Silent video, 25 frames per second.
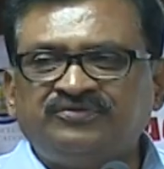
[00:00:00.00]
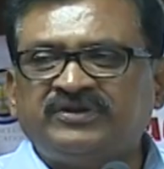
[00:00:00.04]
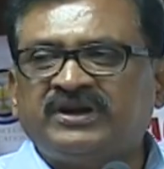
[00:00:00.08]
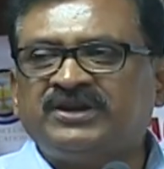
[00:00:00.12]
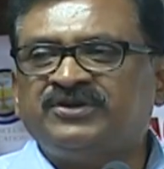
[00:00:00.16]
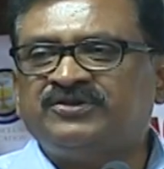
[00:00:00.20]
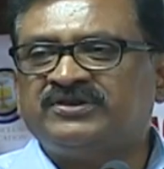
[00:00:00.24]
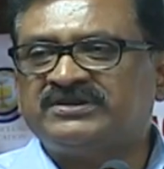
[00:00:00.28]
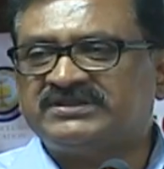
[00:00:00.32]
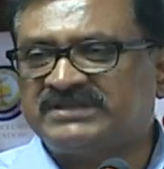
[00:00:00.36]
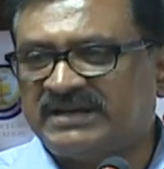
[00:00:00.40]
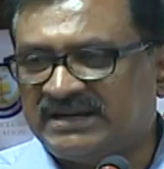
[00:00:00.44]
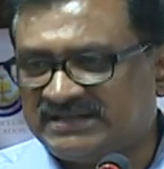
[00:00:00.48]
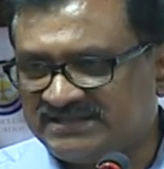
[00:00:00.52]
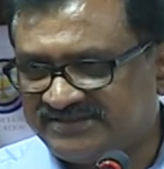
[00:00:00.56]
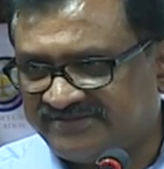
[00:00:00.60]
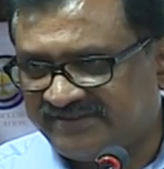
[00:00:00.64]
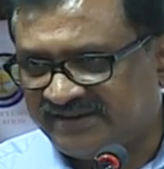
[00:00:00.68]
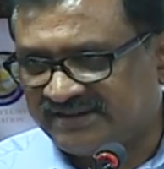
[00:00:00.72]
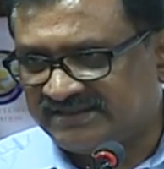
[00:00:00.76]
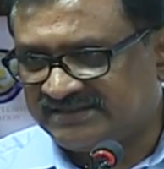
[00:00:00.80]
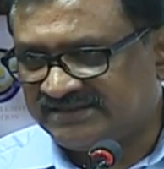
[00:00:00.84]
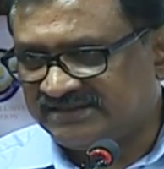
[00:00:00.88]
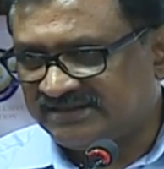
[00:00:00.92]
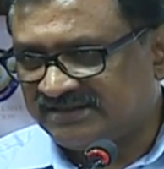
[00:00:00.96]
for your
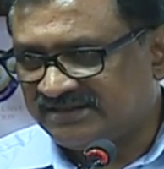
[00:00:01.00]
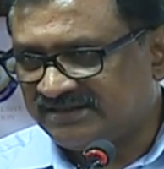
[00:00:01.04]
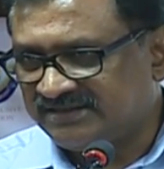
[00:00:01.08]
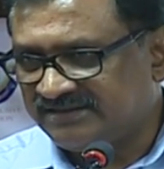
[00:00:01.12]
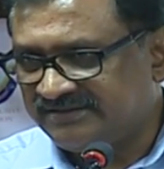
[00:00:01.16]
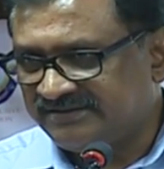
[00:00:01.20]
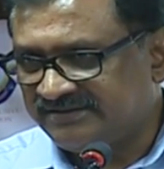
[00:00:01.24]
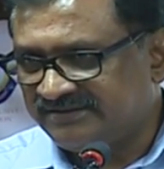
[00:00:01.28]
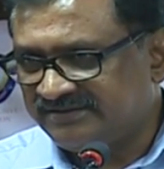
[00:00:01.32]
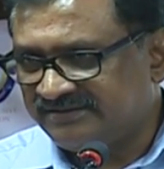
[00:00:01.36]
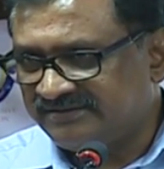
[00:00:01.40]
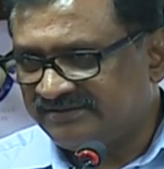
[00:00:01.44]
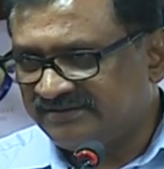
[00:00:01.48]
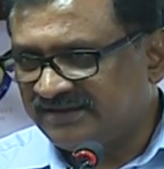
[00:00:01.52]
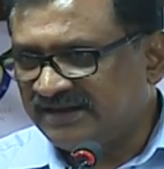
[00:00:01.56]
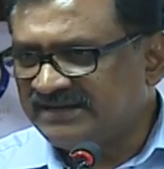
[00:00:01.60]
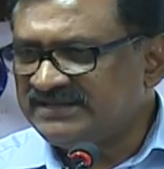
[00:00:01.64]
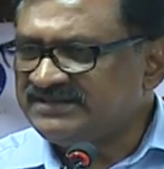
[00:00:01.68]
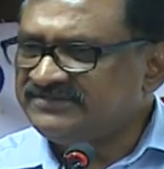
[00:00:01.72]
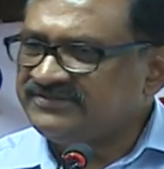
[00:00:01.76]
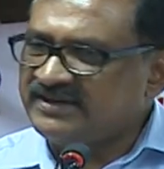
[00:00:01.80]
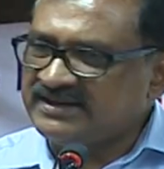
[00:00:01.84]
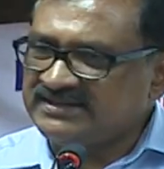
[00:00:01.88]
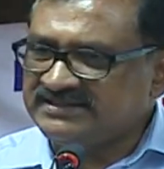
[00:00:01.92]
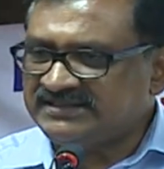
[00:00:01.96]
satisfaction. That
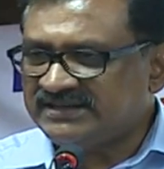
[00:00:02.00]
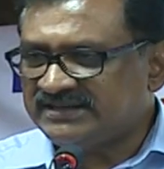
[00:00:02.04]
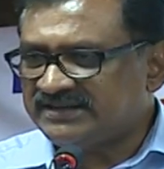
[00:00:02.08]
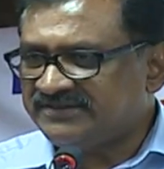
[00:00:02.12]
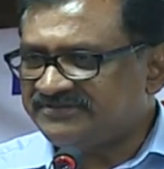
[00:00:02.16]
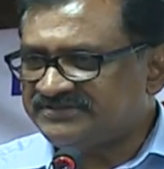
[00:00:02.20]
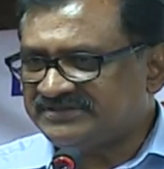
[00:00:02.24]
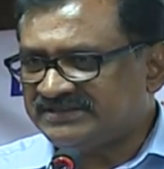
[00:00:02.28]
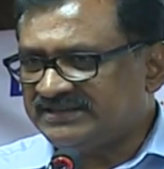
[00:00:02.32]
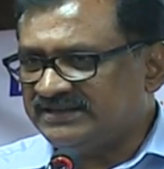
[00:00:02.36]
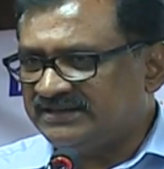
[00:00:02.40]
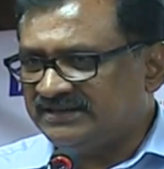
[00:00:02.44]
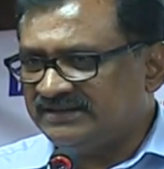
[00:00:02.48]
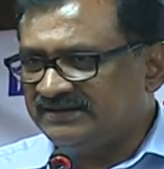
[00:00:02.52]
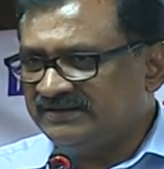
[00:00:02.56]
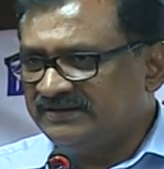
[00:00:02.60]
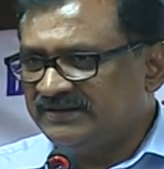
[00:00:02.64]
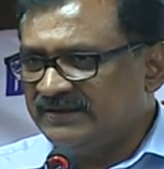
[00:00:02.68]
is one set of skill,